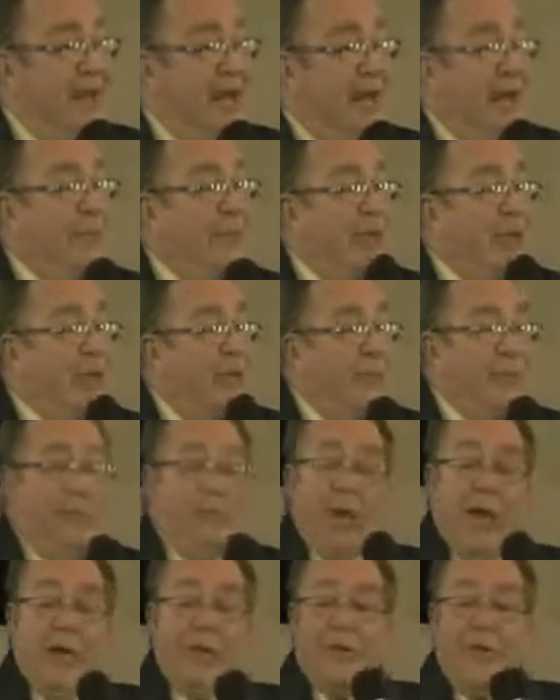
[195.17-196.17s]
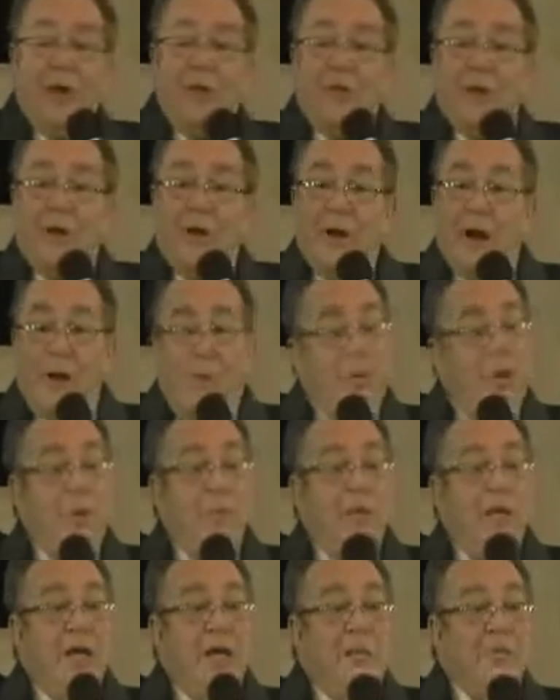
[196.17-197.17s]
How many have done there? I want
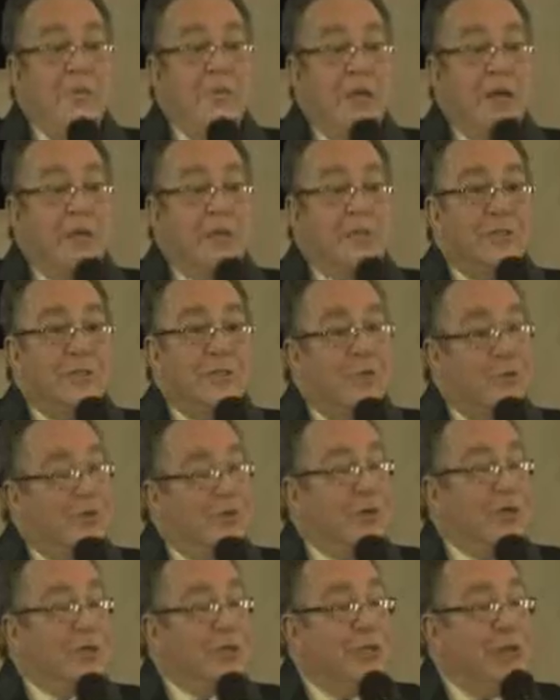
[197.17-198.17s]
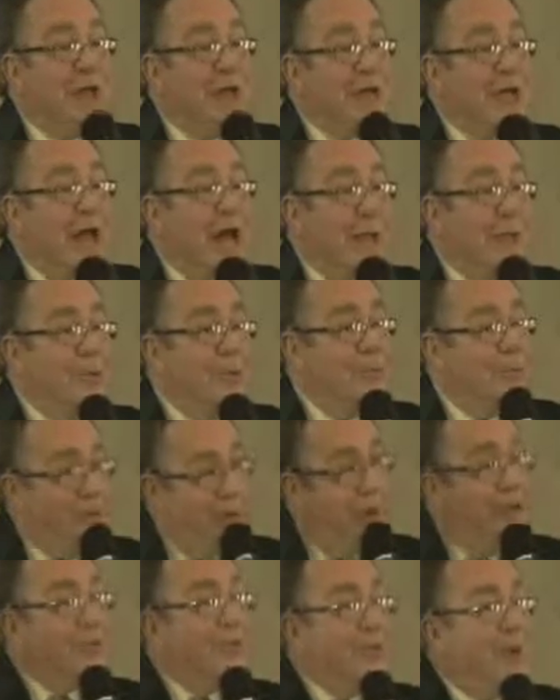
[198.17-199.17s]
to be upset, so the first thing that's happened,
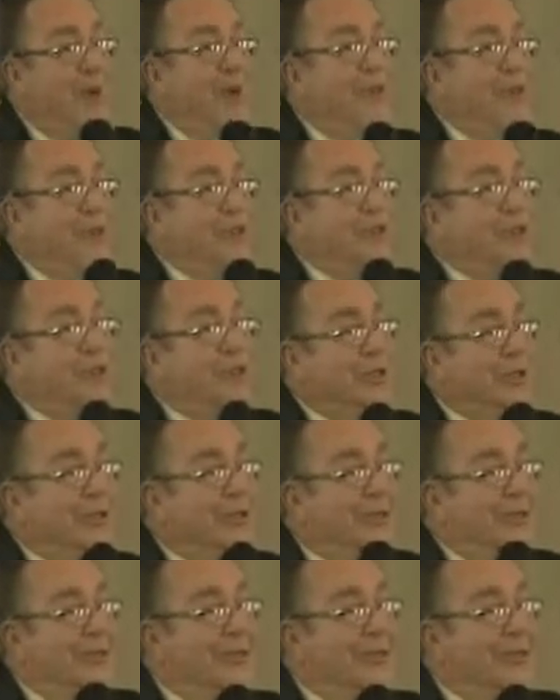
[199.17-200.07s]
there's my reason.